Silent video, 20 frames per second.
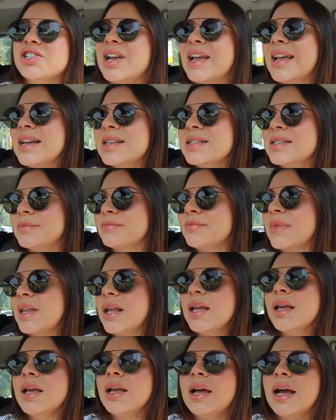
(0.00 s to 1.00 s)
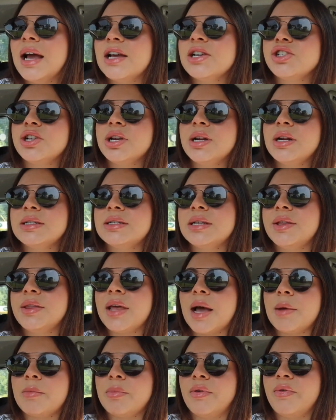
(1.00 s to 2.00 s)
I guess I should have did
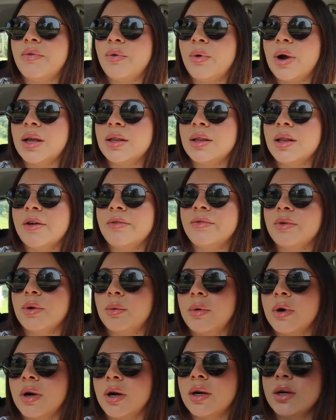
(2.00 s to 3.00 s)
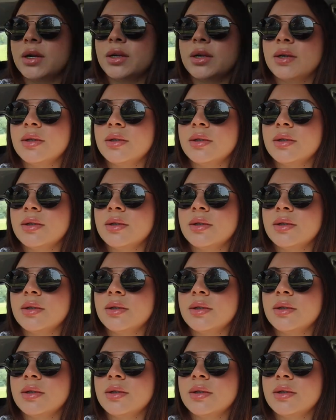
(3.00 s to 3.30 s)
that before I left for work.